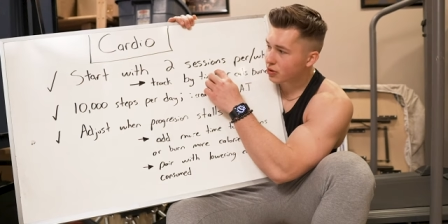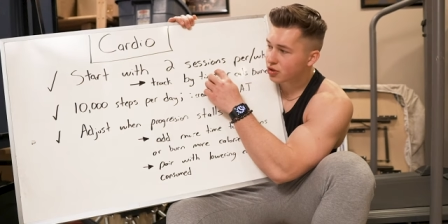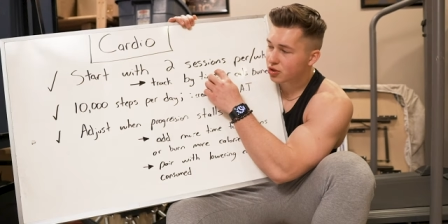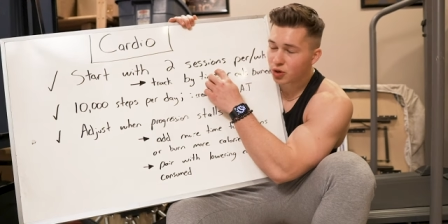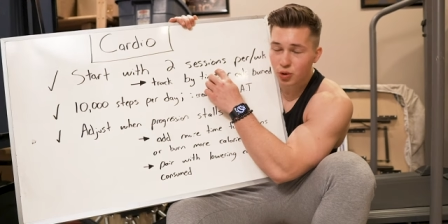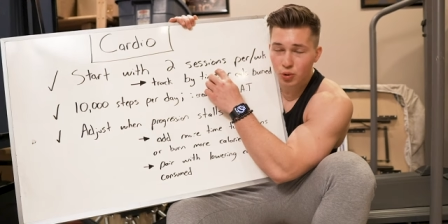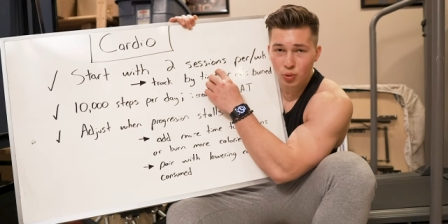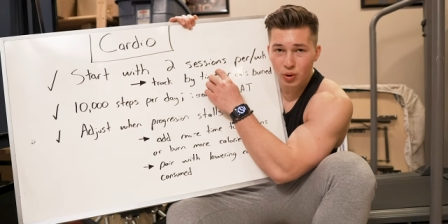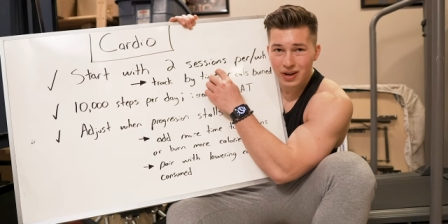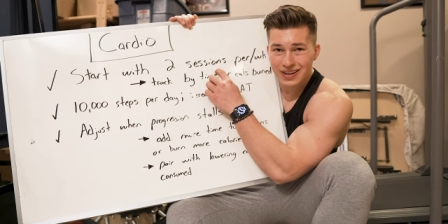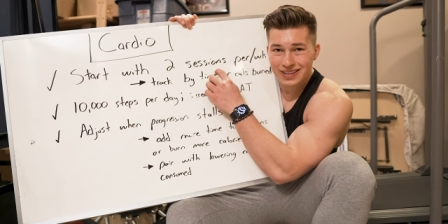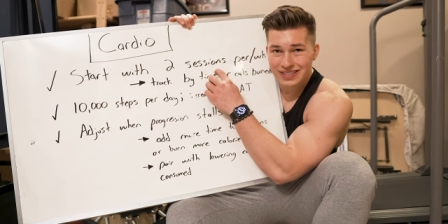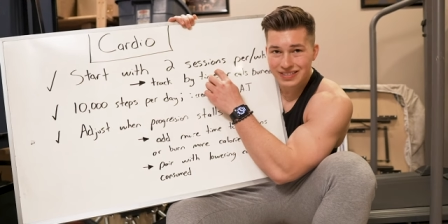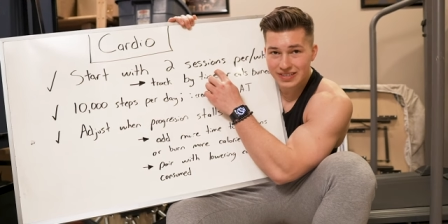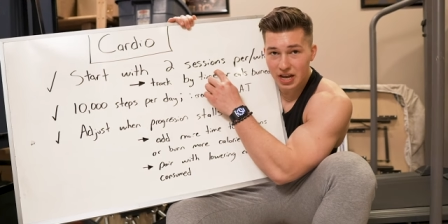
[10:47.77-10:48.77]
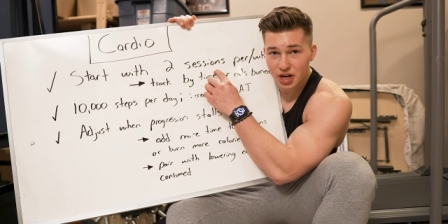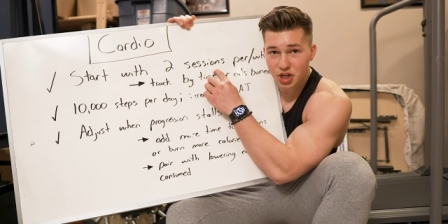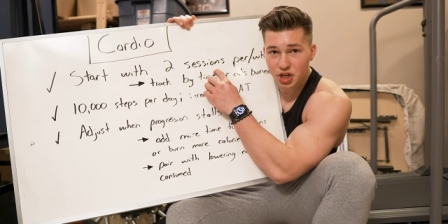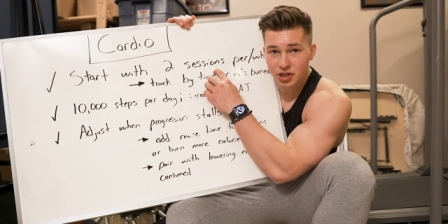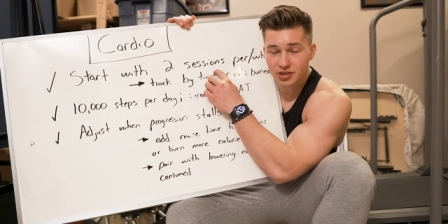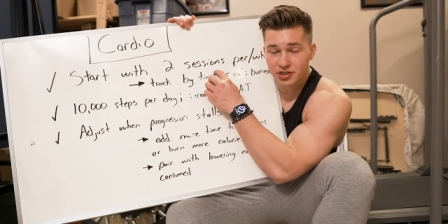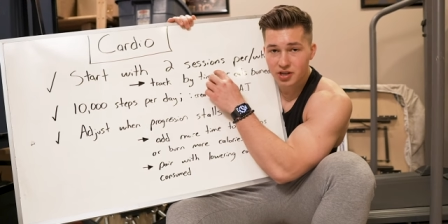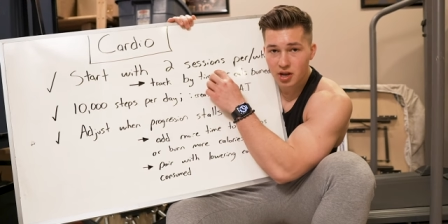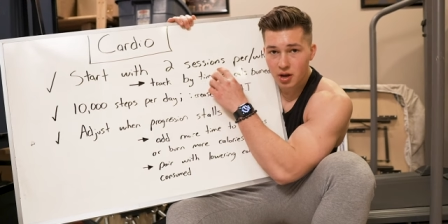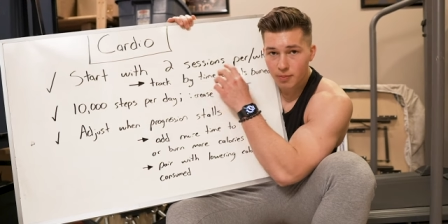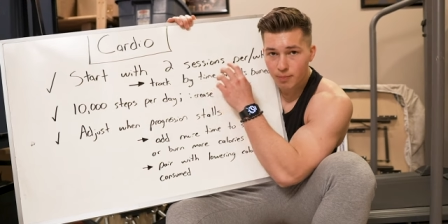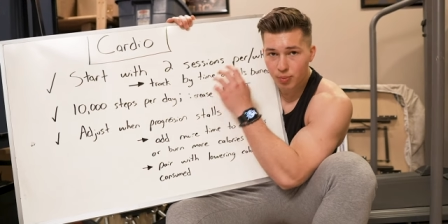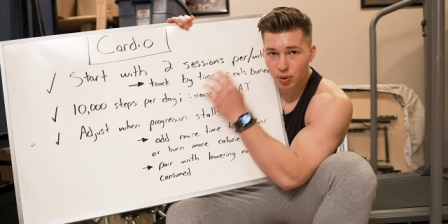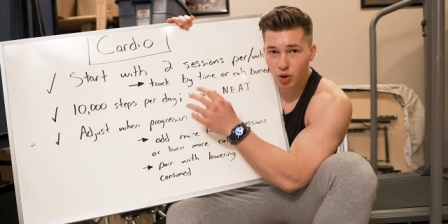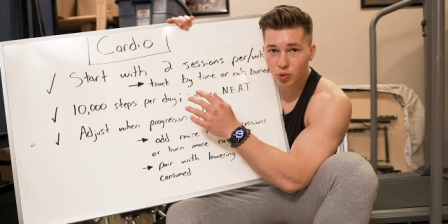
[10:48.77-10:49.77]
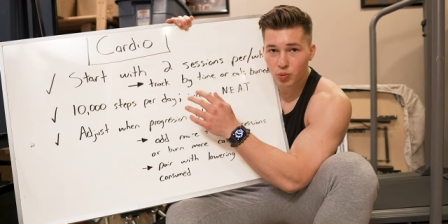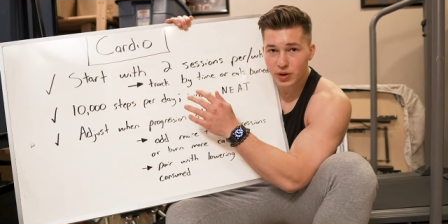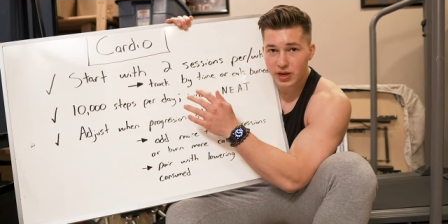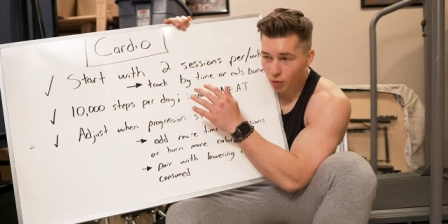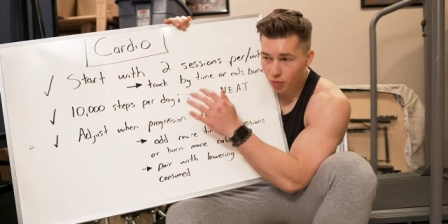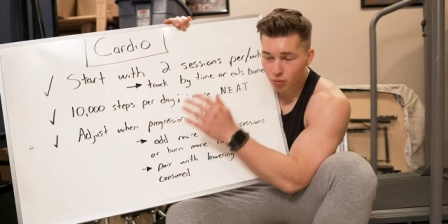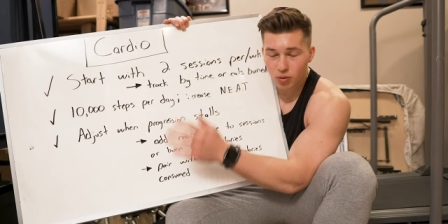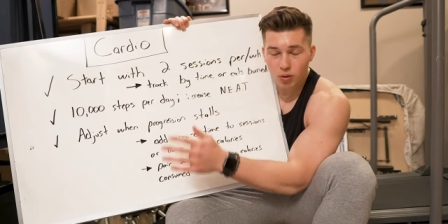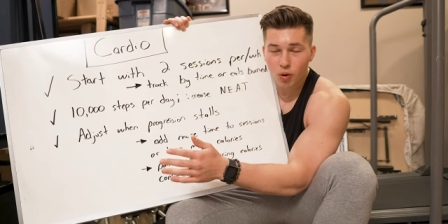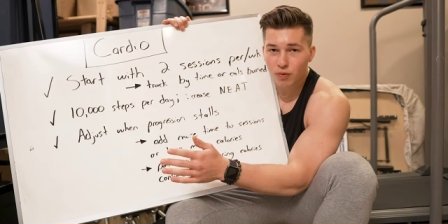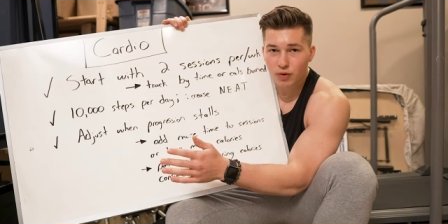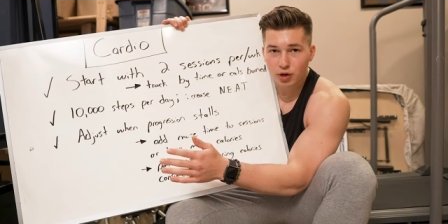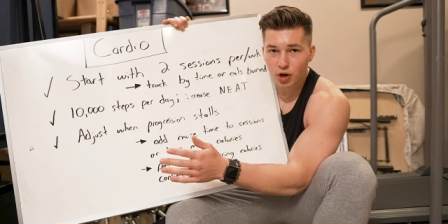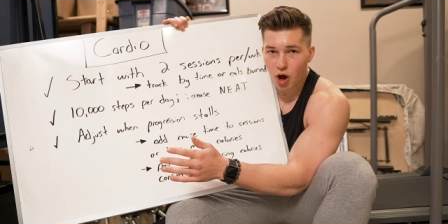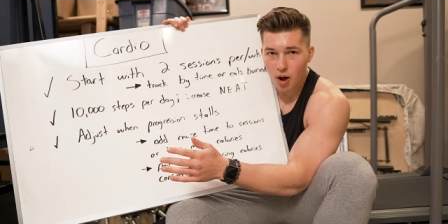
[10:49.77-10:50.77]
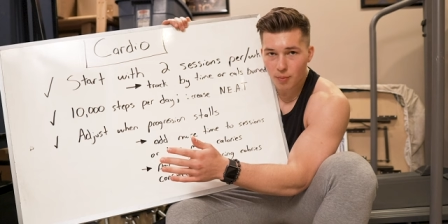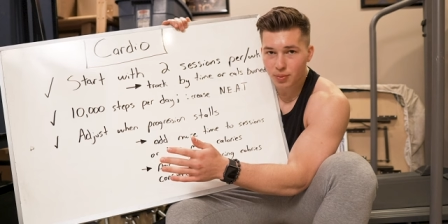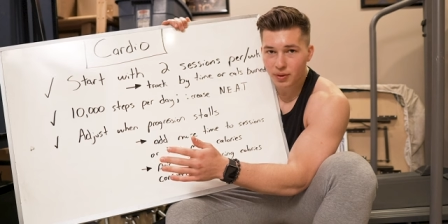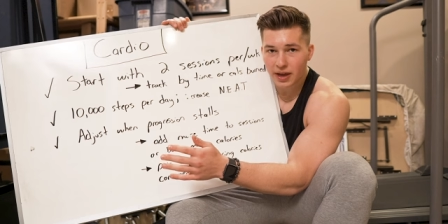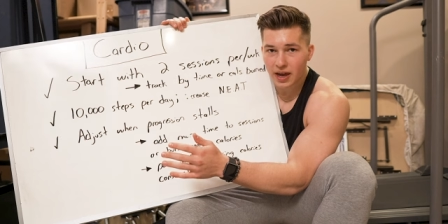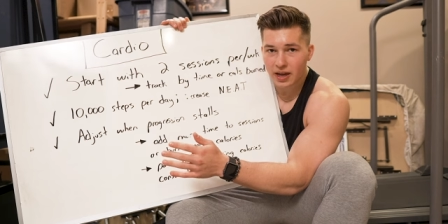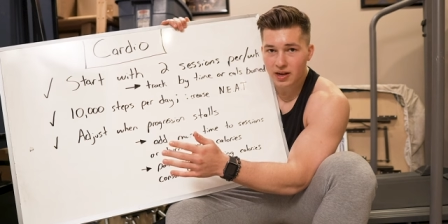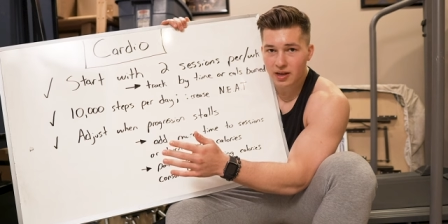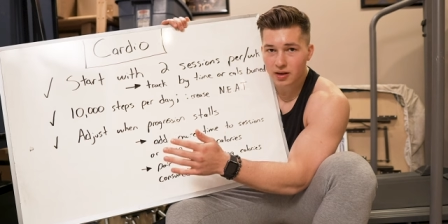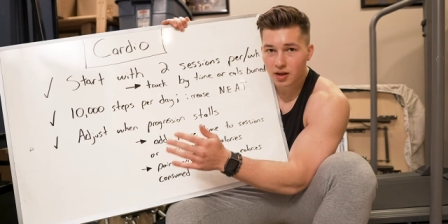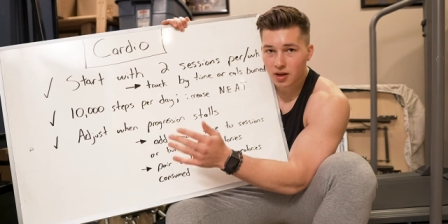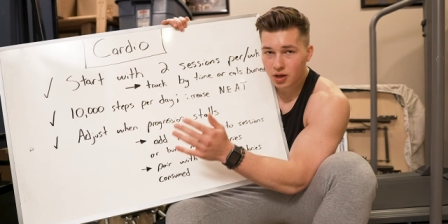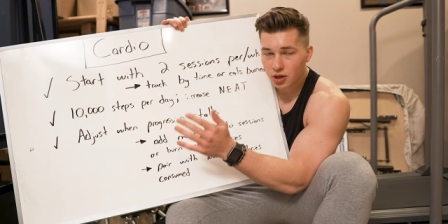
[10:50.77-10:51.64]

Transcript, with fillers: with two sessions per week. Don't overcomplicate it.